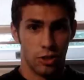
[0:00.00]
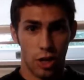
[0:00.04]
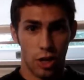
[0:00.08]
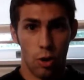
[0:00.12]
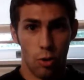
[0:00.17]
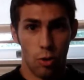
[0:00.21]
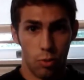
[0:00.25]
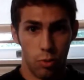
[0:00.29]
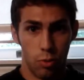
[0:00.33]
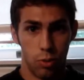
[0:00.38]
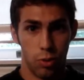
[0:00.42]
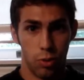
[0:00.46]

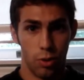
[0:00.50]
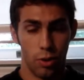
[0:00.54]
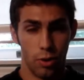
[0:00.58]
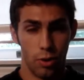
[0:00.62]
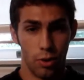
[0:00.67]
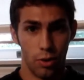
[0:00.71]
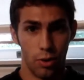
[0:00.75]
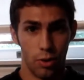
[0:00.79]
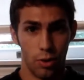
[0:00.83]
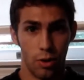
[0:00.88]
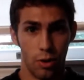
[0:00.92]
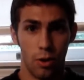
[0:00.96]
So,
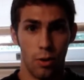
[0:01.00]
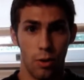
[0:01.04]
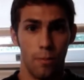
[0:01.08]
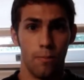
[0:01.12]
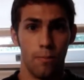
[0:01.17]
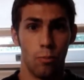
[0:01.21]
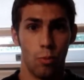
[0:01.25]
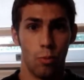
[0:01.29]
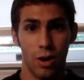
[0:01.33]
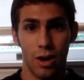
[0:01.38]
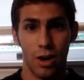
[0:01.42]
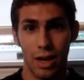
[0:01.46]

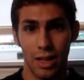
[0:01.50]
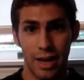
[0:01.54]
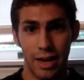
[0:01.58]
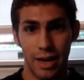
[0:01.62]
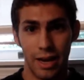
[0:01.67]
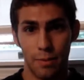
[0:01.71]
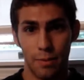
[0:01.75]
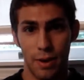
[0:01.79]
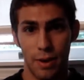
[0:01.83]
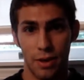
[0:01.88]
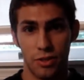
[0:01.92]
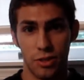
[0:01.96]
what did I
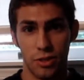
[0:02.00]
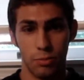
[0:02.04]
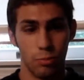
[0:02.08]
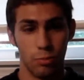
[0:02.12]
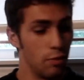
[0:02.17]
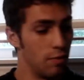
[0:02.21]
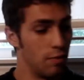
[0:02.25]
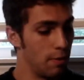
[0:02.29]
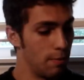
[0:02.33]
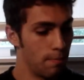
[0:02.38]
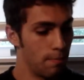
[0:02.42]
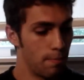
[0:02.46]
like about this
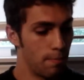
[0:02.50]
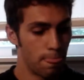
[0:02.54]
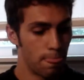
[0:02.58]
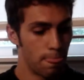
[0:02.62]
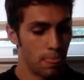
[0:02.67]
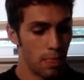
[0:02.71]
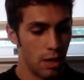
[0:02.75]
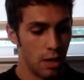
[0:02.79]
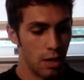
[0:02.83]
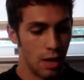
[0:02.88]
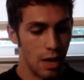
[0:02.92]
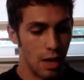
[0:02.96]
movie?
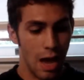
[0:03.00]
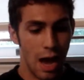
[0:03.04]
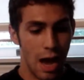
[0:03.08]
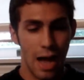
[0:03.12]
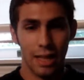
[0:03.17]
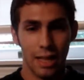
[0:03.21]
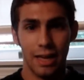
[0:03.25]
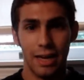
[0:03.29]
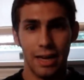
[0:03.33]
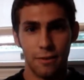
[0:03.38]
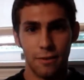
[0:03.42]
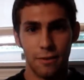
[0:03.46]

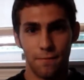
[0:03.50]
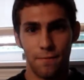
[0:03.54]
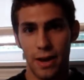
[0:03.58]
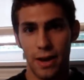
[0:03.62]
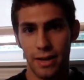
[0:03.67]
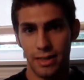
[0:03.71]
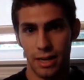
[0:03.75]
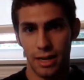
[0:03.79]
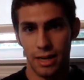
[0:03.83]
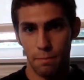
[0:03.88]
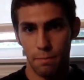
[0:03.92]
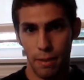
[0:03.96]
I like the
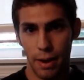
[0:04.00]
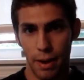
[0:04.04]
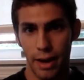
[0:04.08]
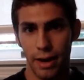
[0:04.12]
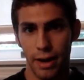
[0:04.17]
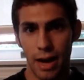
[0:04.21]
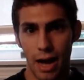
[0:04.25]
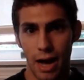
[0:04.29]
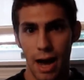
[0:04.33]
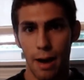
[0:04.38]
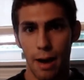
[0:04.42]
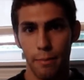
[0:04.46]
fact that it
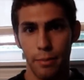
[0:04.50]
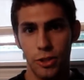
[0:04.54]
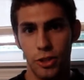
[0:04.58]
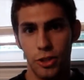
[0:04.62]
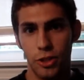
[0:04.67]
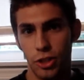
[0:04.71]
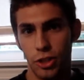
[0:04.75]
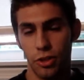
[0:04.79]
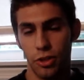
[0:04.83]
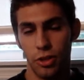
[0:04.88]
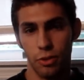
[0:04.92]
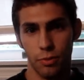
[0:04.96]
paid
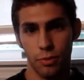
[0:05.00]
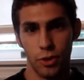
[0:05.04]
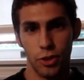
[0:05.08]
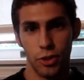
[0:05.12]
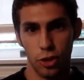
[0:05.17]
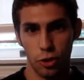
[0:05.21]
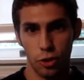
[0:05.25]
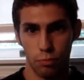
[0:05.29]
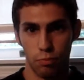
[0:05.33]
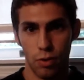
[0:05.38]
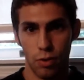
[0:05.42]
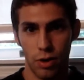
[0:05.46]
homage to the
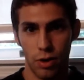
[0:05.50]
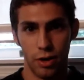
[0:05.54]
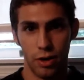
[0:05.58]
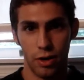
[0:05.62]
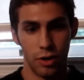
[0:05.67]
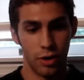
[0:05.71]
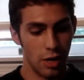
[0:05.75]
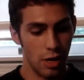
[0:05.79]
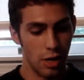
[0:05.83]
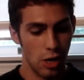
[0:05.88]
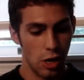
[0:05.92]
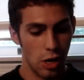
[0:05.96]
original
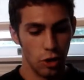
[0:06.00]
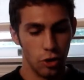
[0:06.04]
Predator.